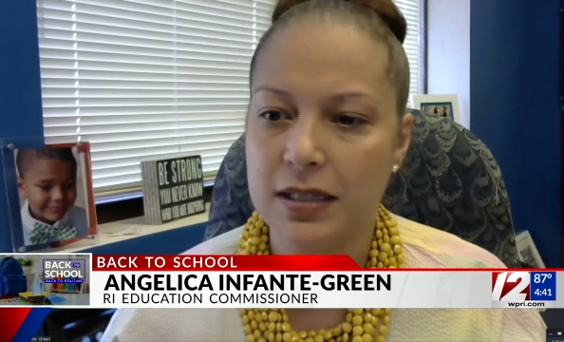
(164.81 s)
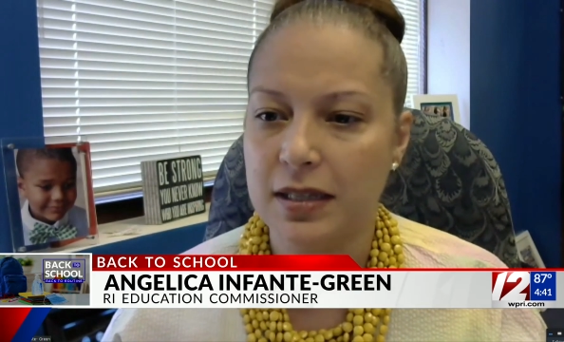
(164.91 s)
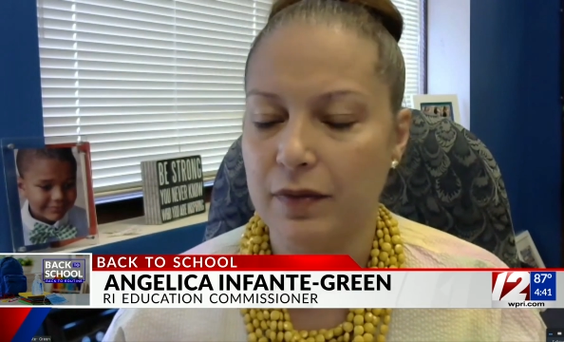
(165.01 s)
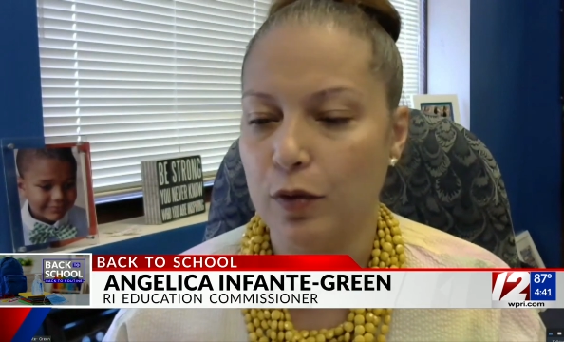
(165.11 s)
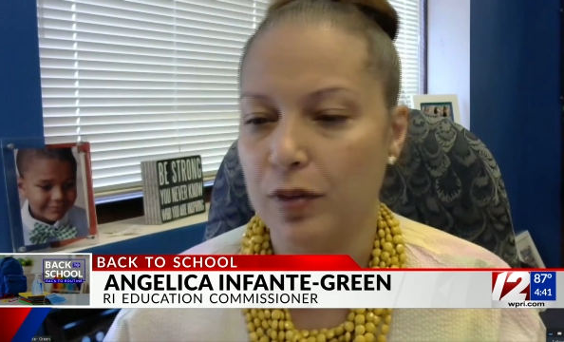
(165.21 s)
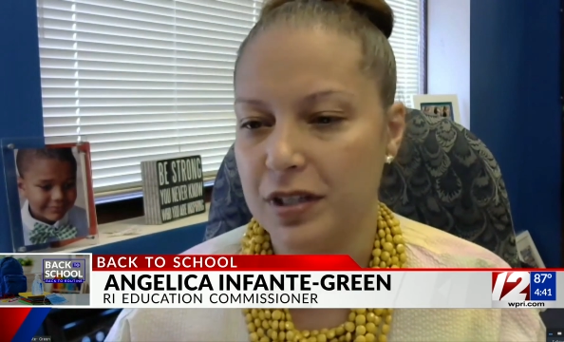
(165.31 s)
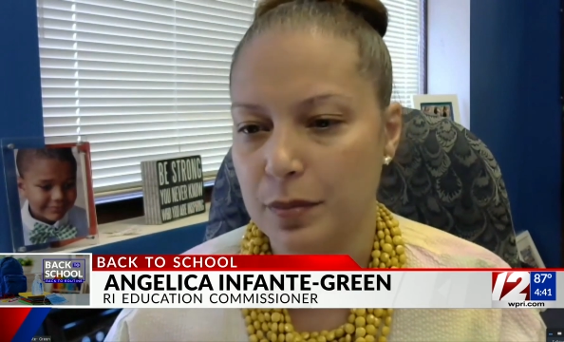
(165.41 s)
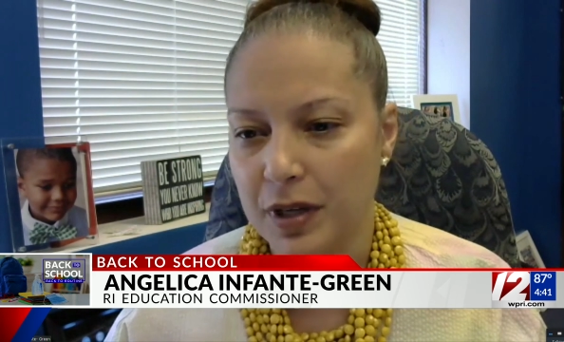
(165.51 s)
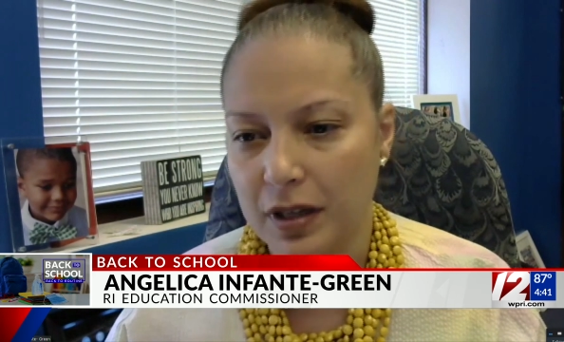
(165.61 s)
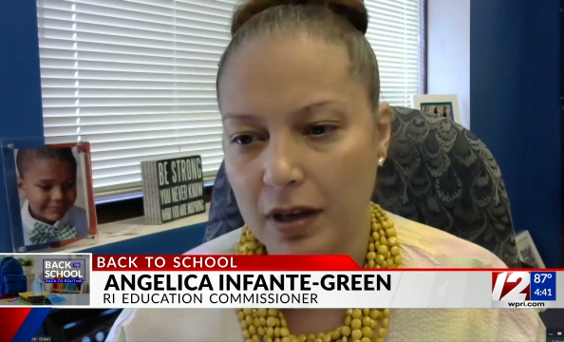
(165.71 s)
Speaker 1: They've already
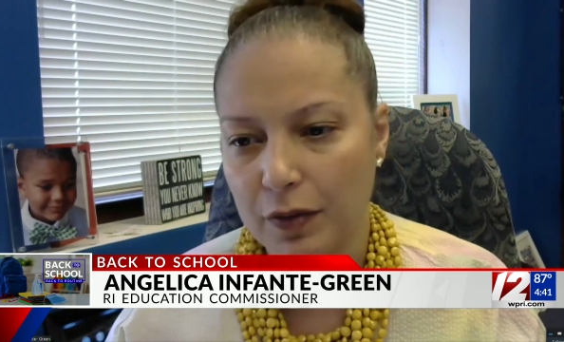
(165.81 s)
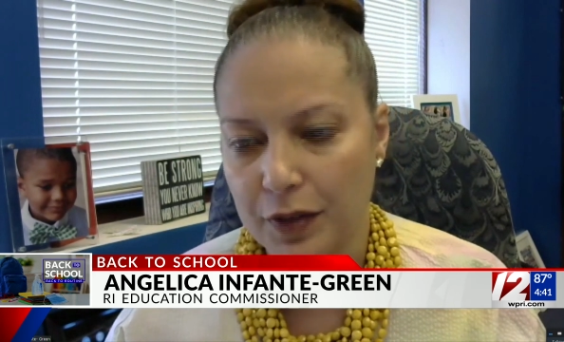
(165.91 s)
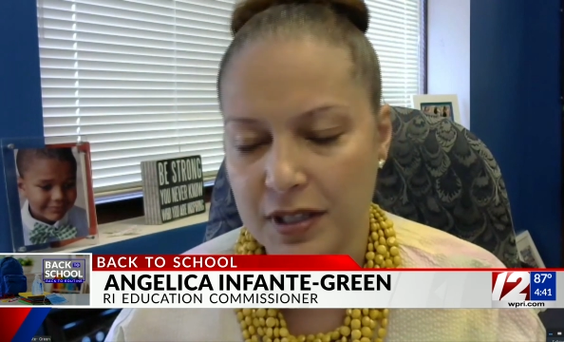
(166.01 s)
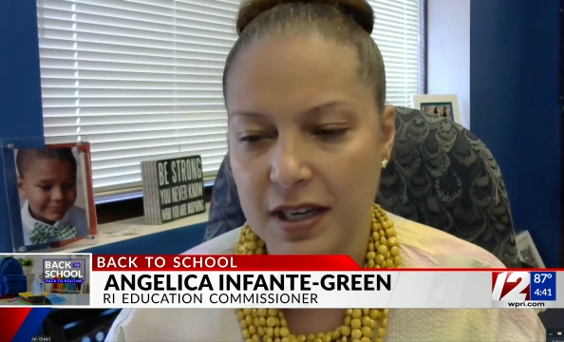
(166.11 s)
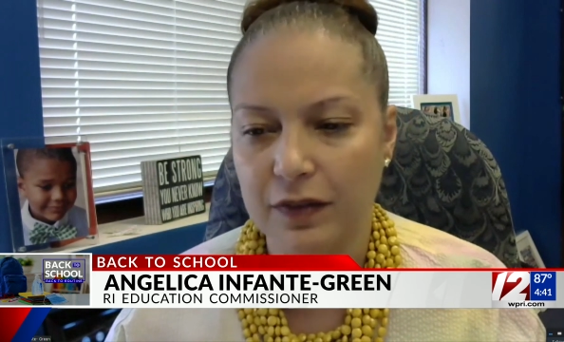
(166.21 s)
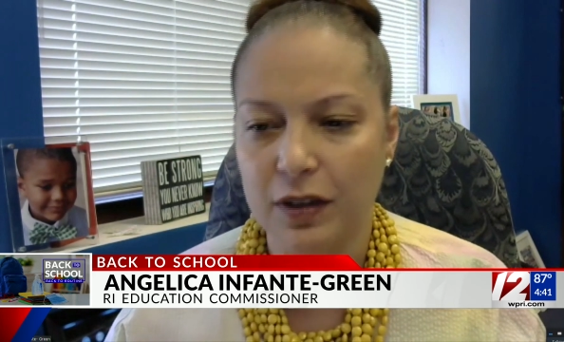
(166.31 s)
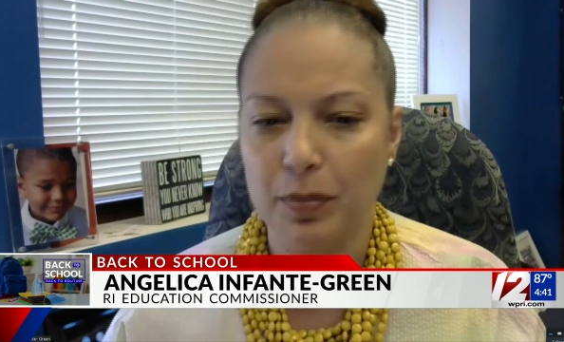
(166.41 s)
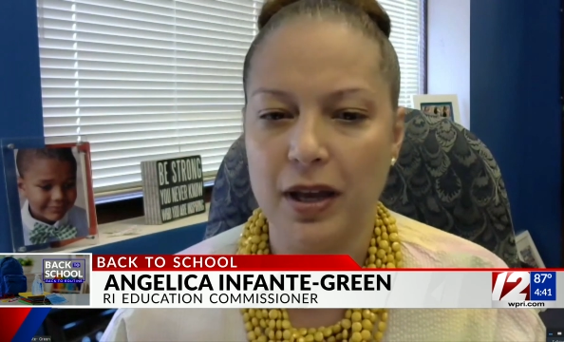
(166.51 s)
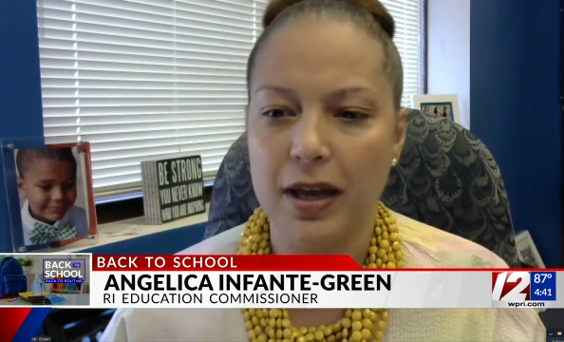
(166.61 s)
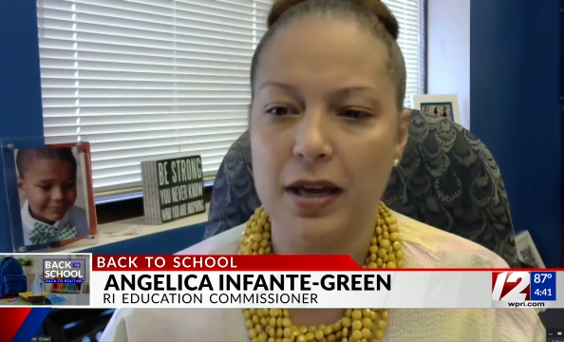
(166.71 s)
submitted the health and safety
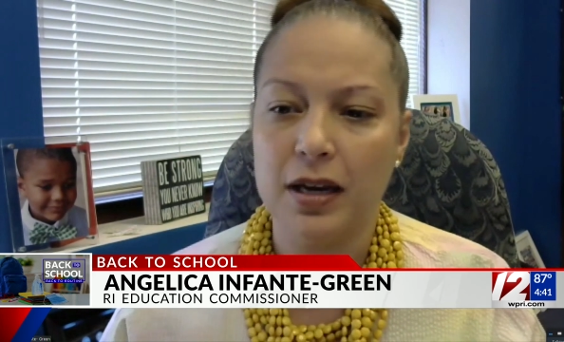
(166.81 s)
plan.